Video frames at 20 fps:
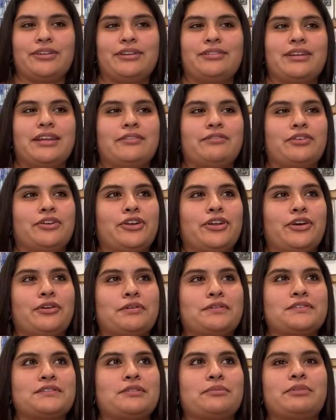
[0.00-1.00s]
You never
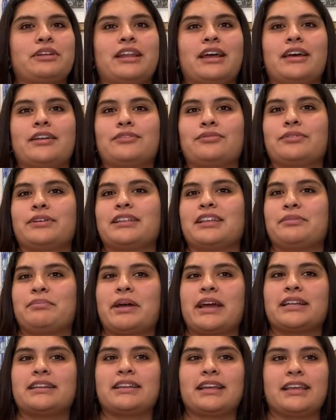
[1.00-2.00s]
know if someone had a really
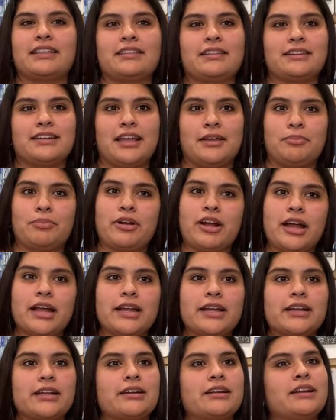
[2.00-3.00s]
bad day the day
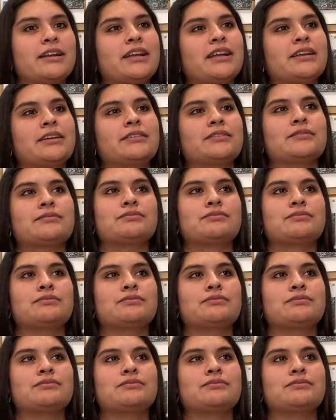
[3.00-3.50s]
prior.